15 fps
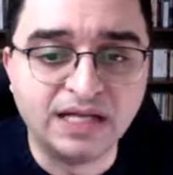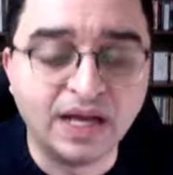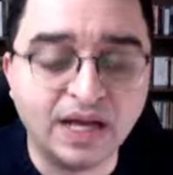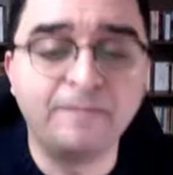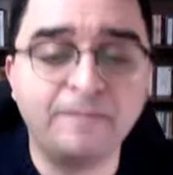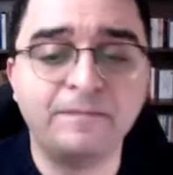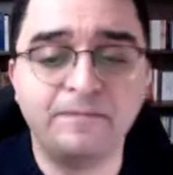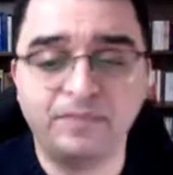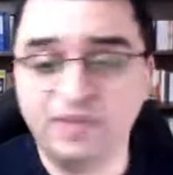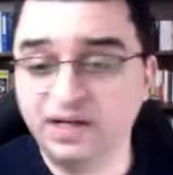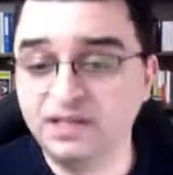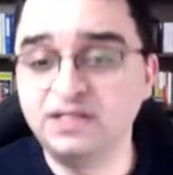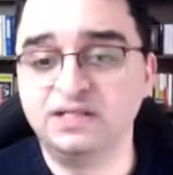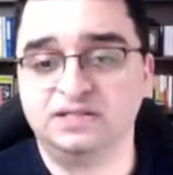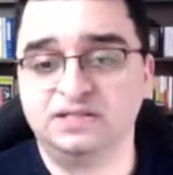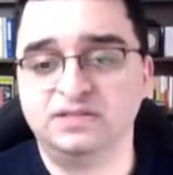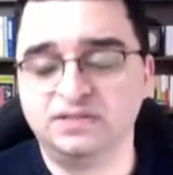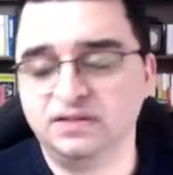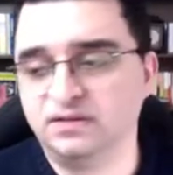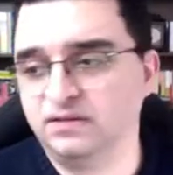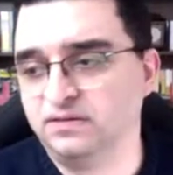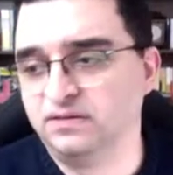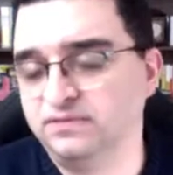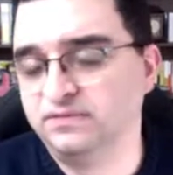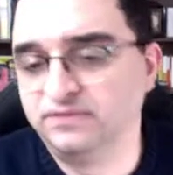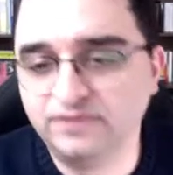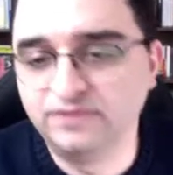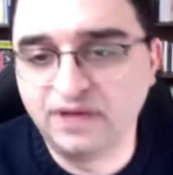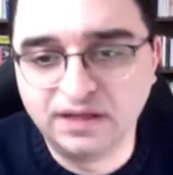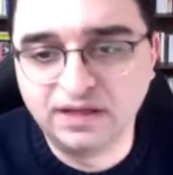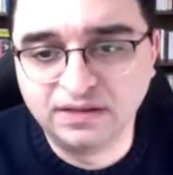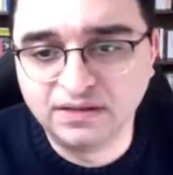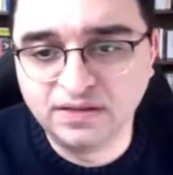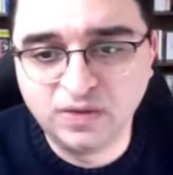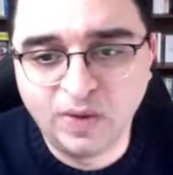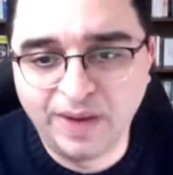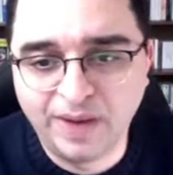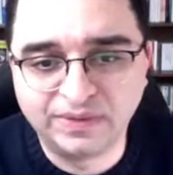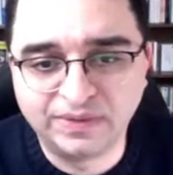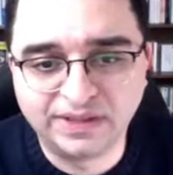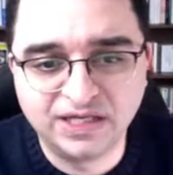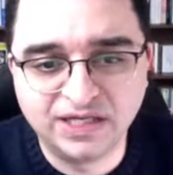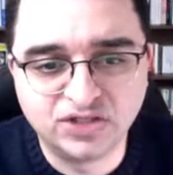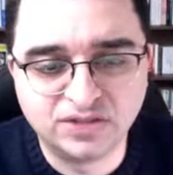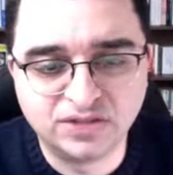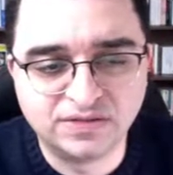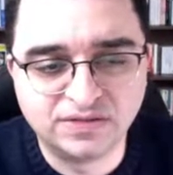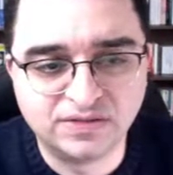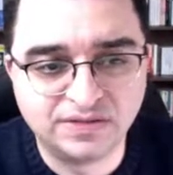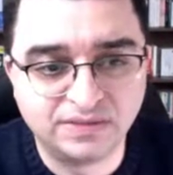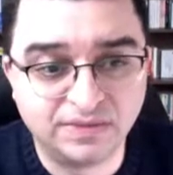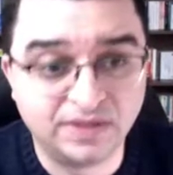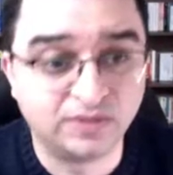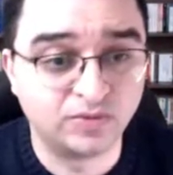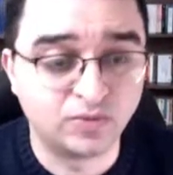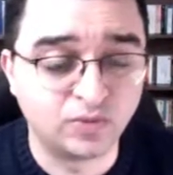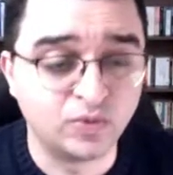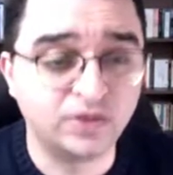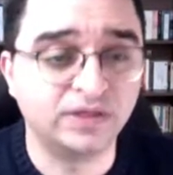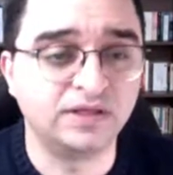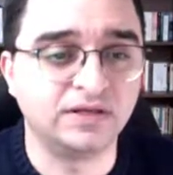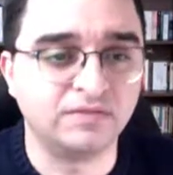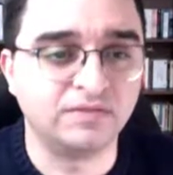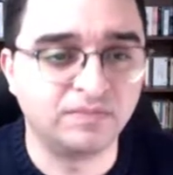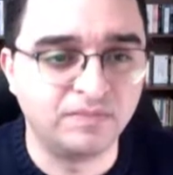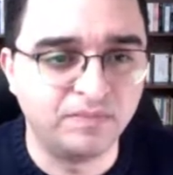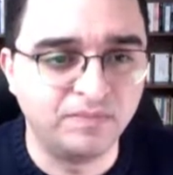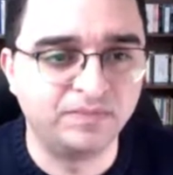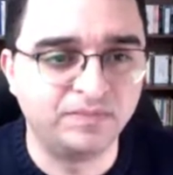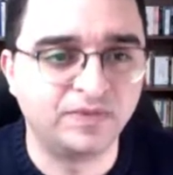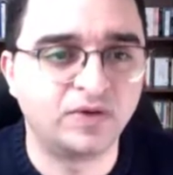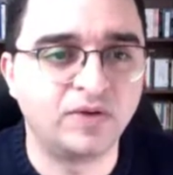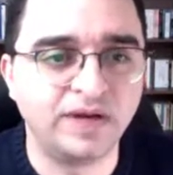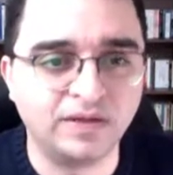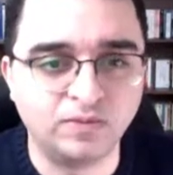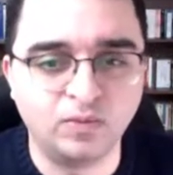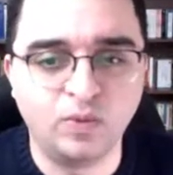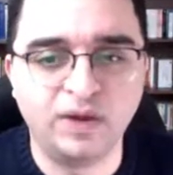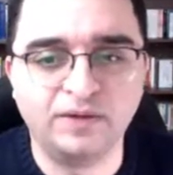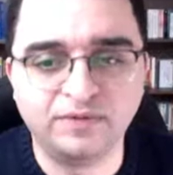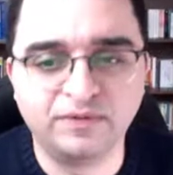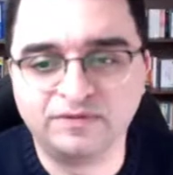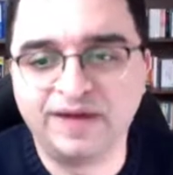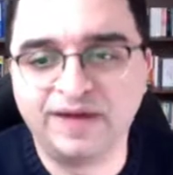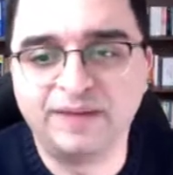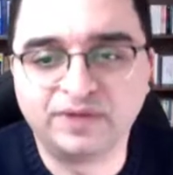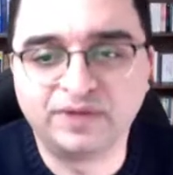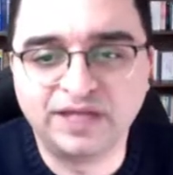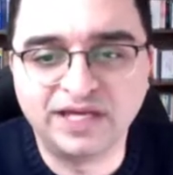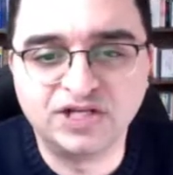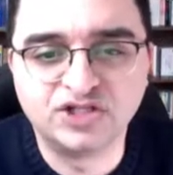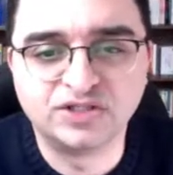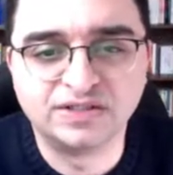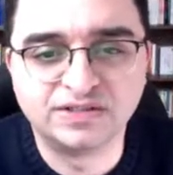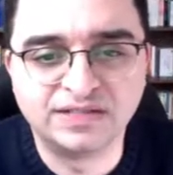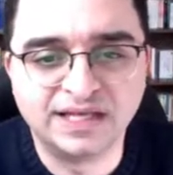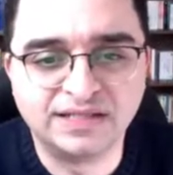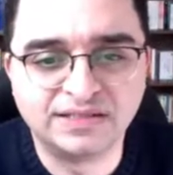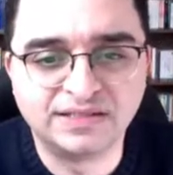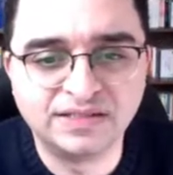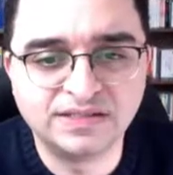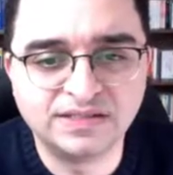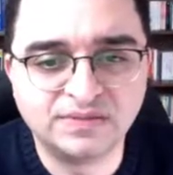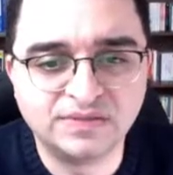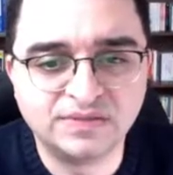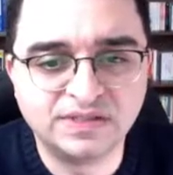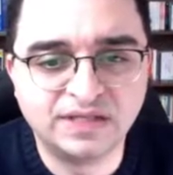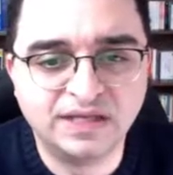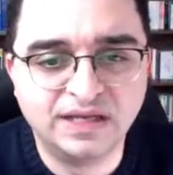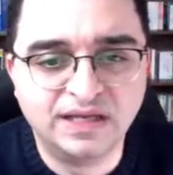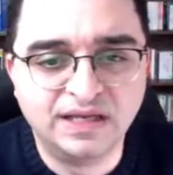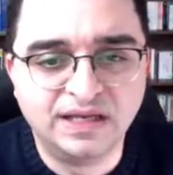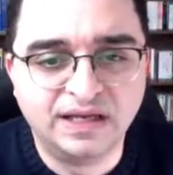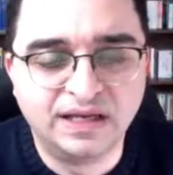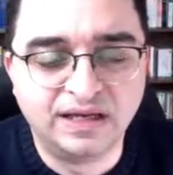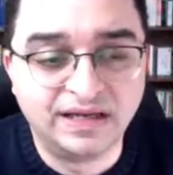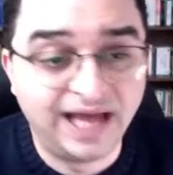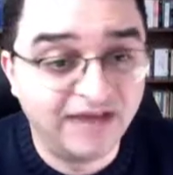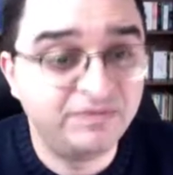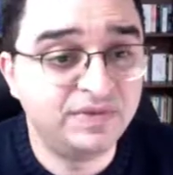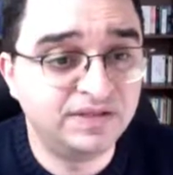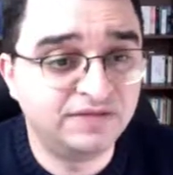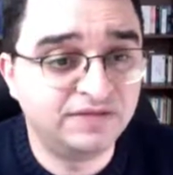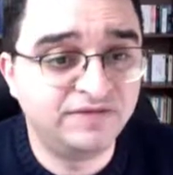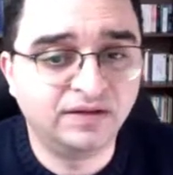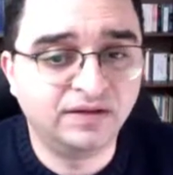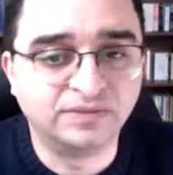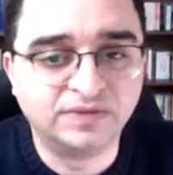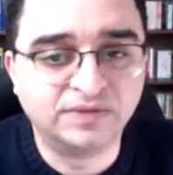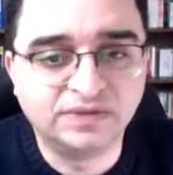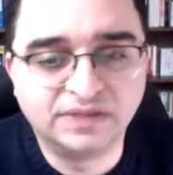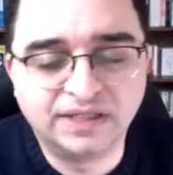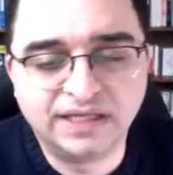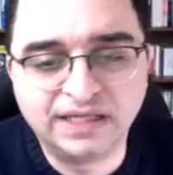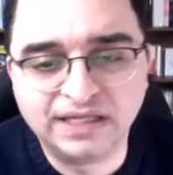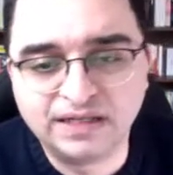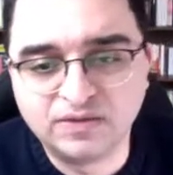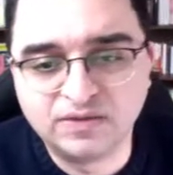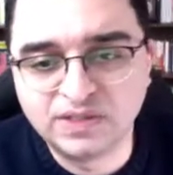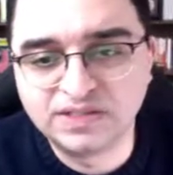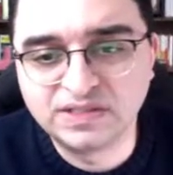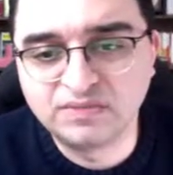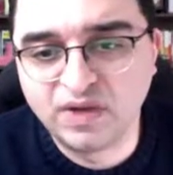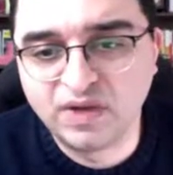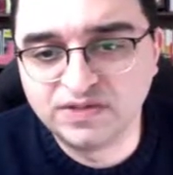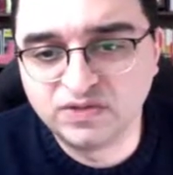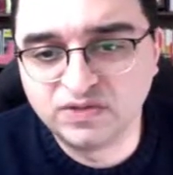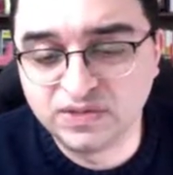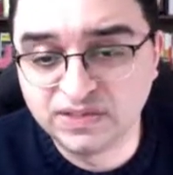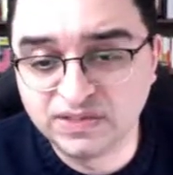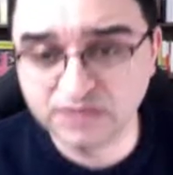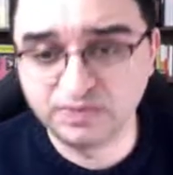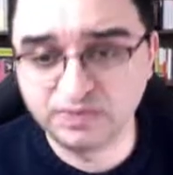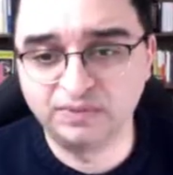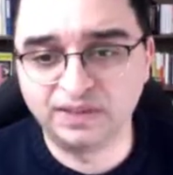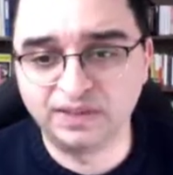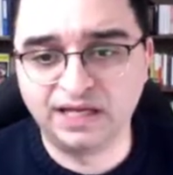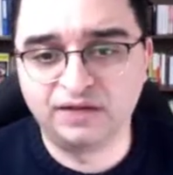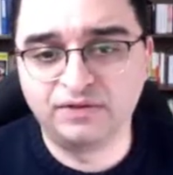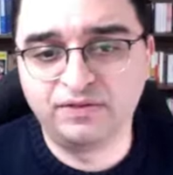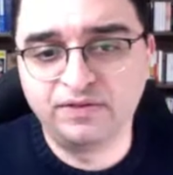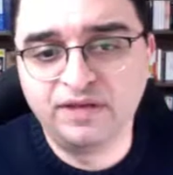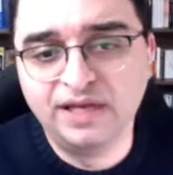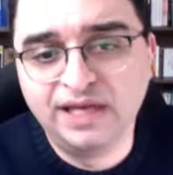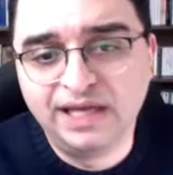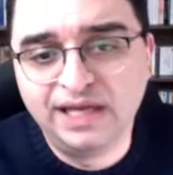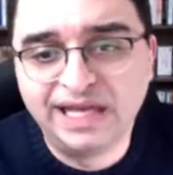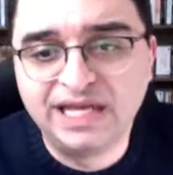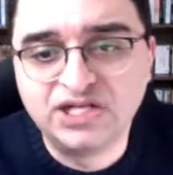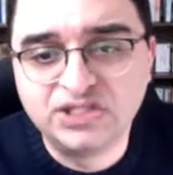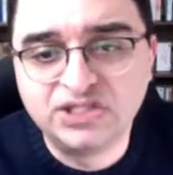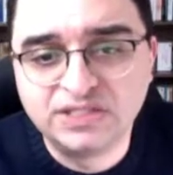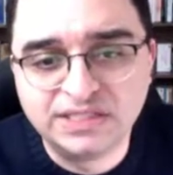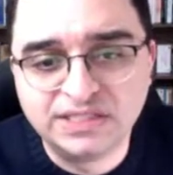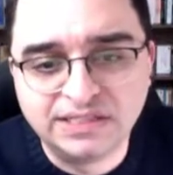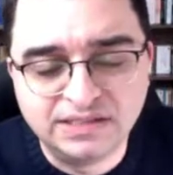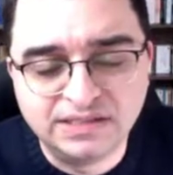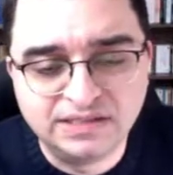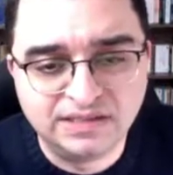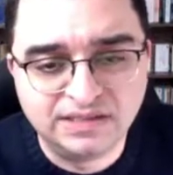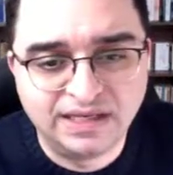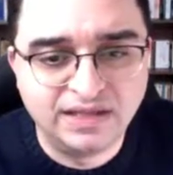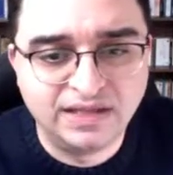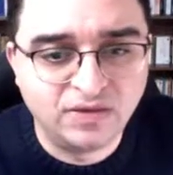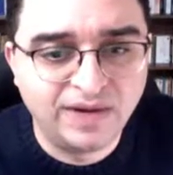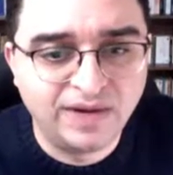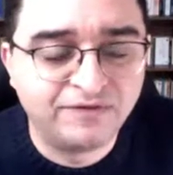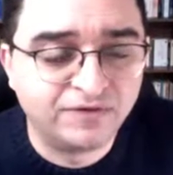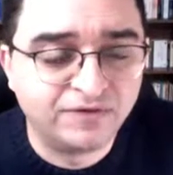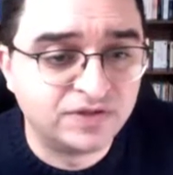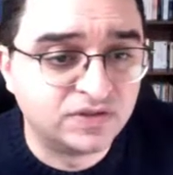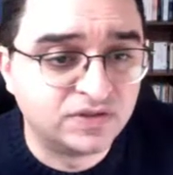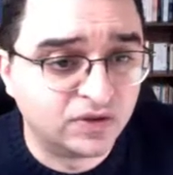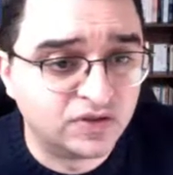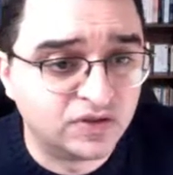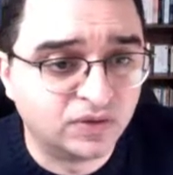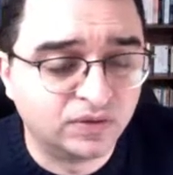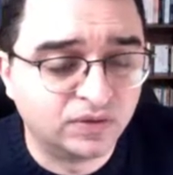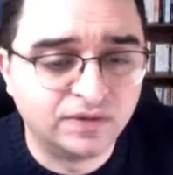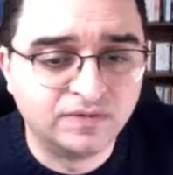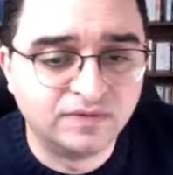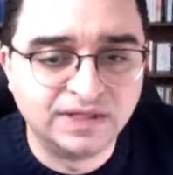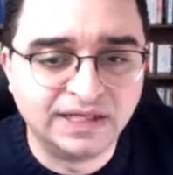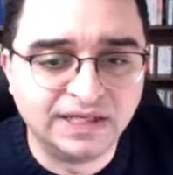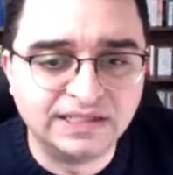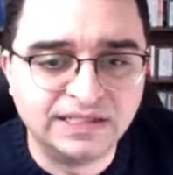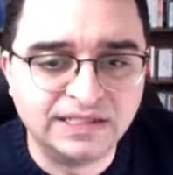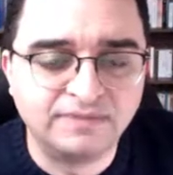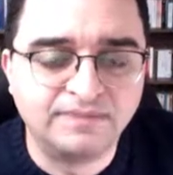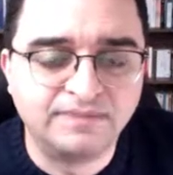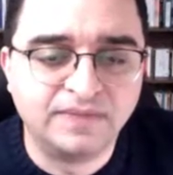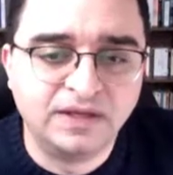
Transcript: abundance of uh, new applications, I mean, really great wealth of applications and systems uh, have been developed in recent months to assist public health agencies in their efforts to control COVID 19.